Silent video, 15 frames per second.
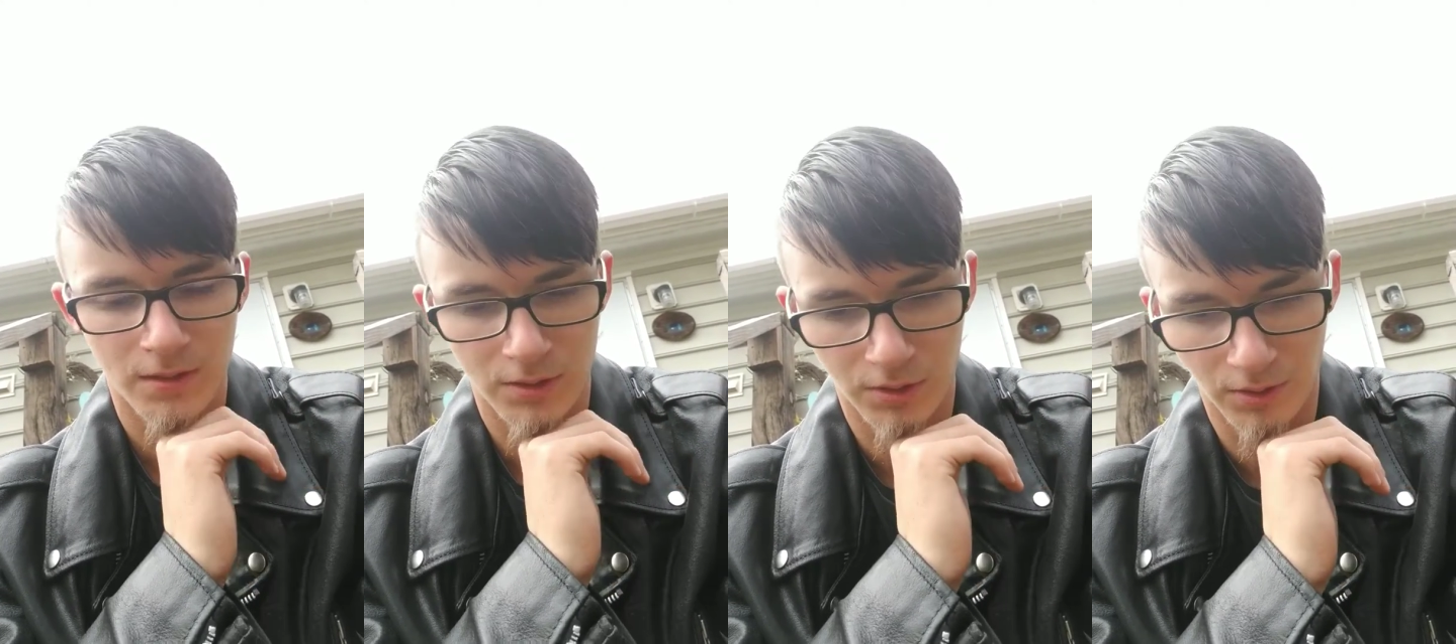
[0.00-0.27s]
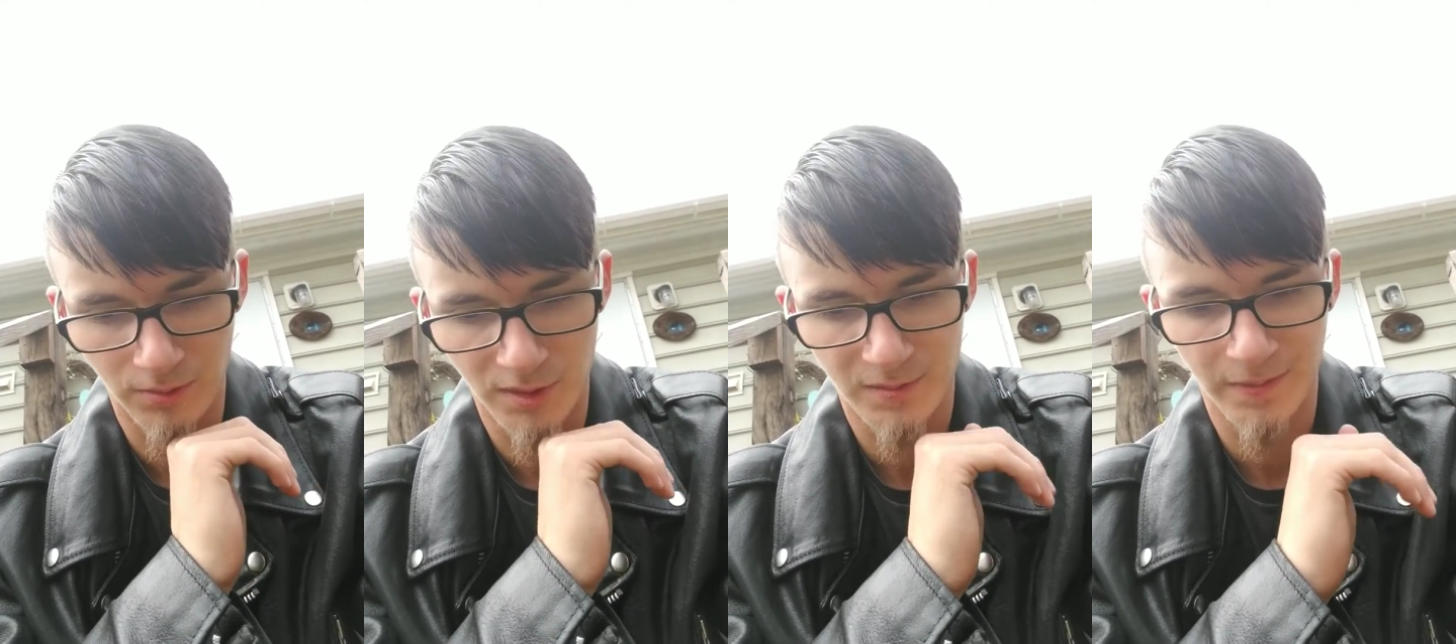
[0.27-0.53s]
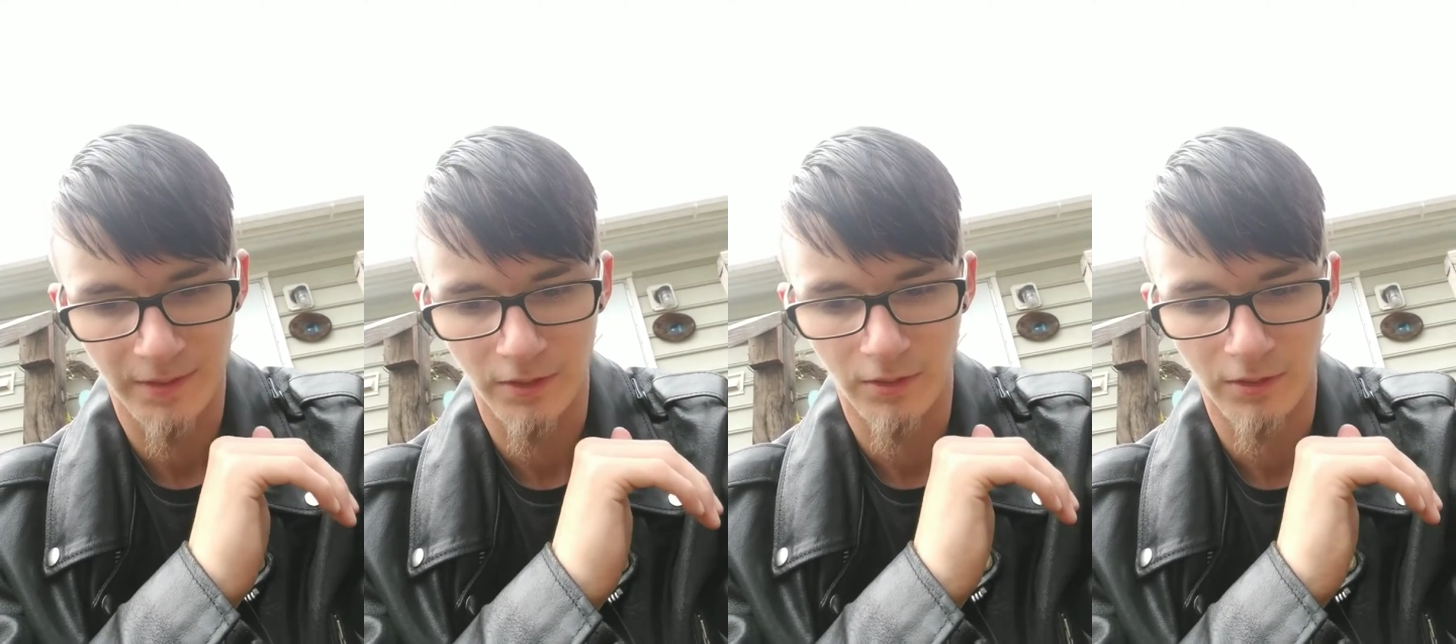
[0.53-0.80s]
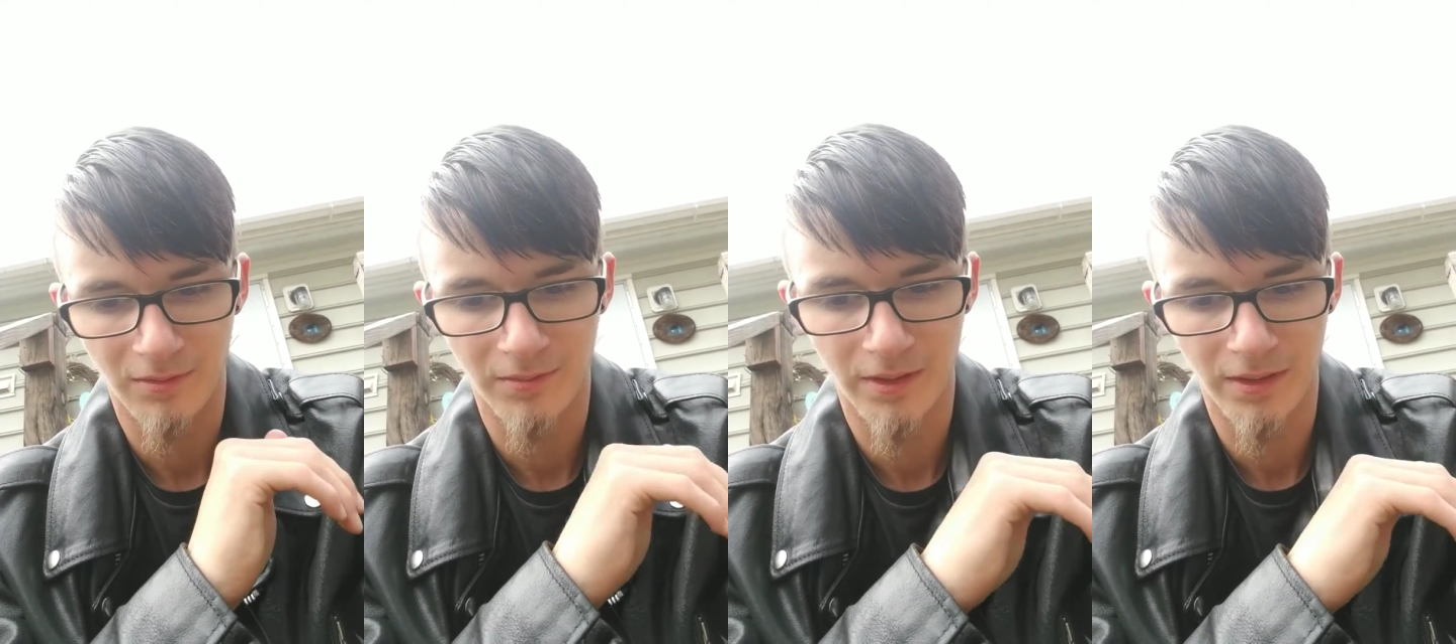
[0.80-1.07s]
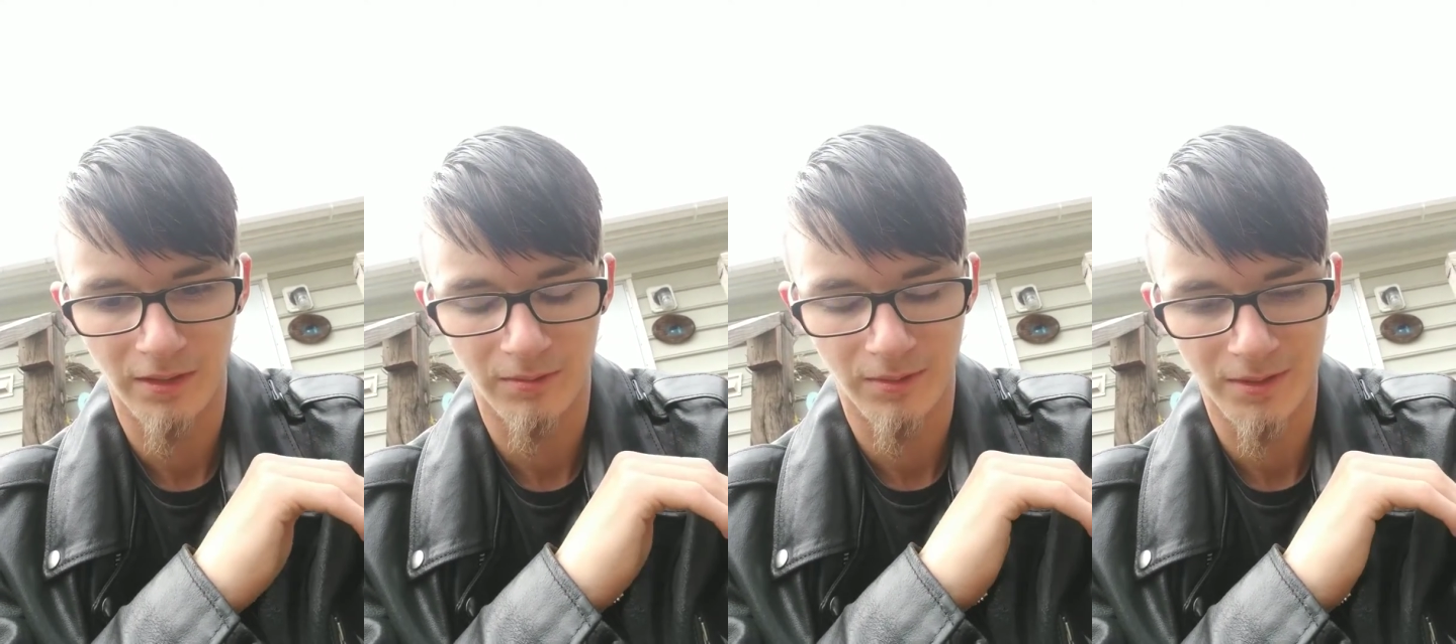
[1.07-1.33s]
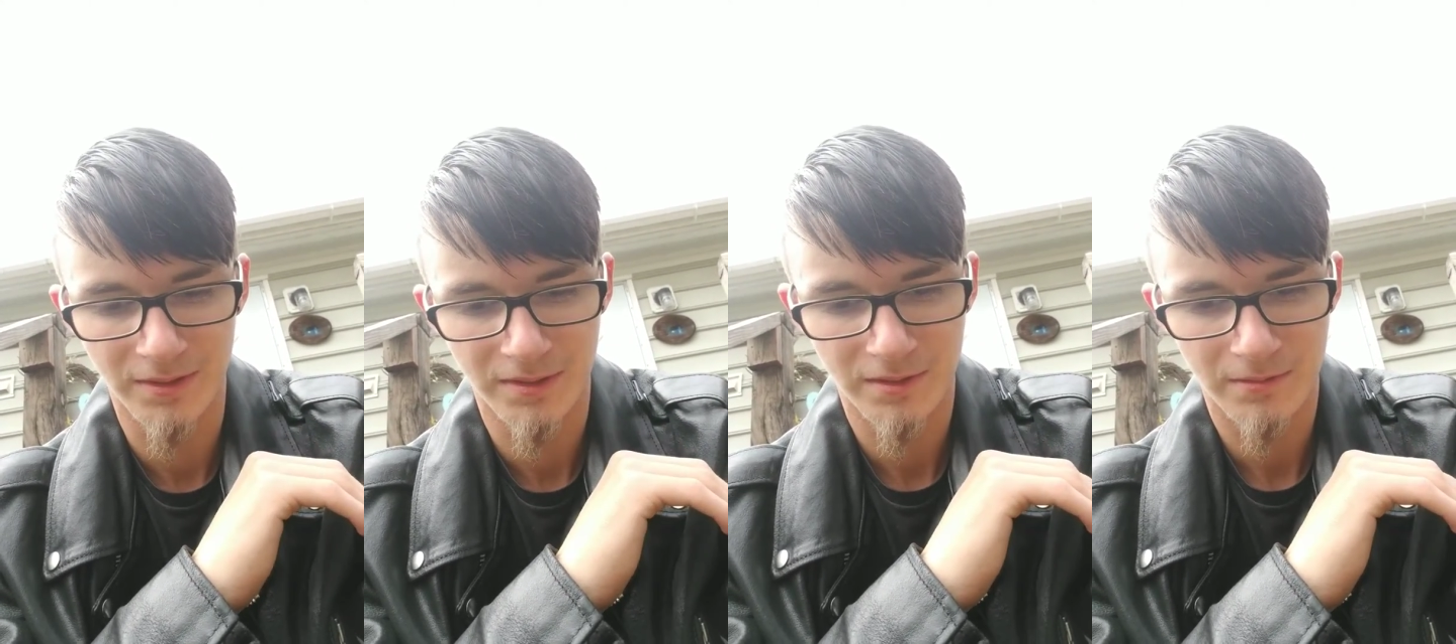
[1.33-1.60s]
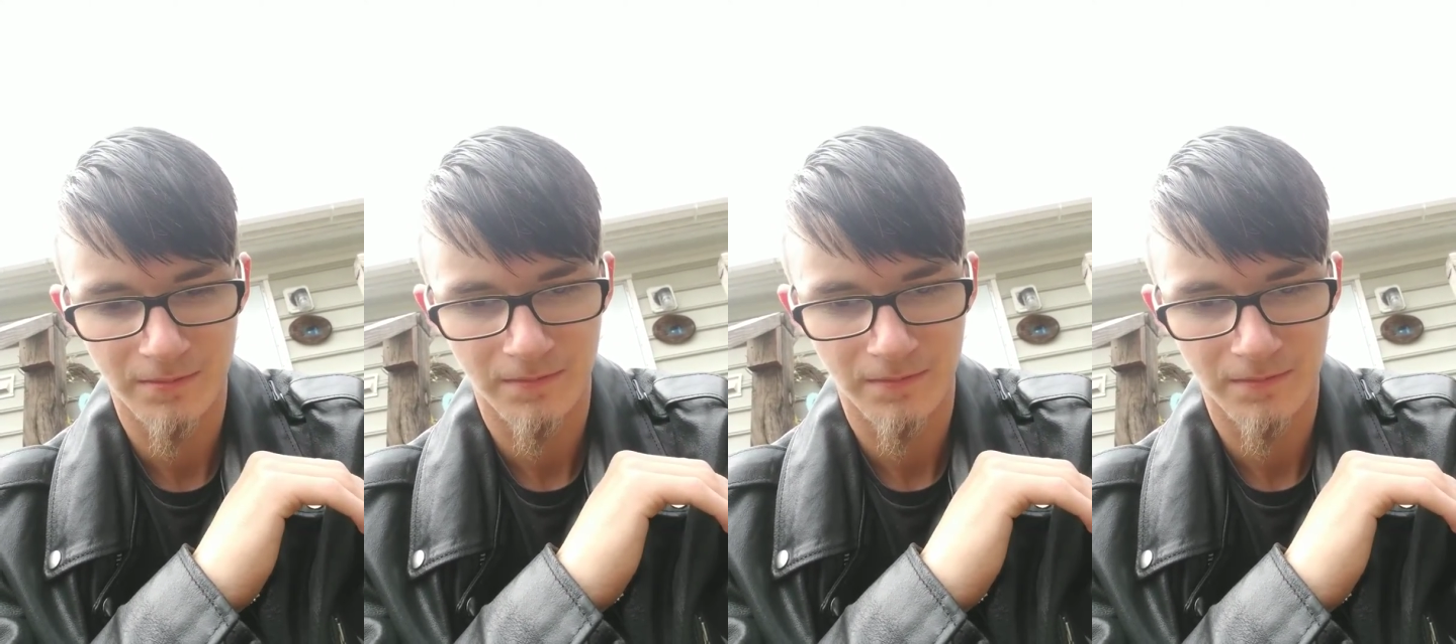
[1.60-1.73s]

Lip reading: Don't spend all your money at once.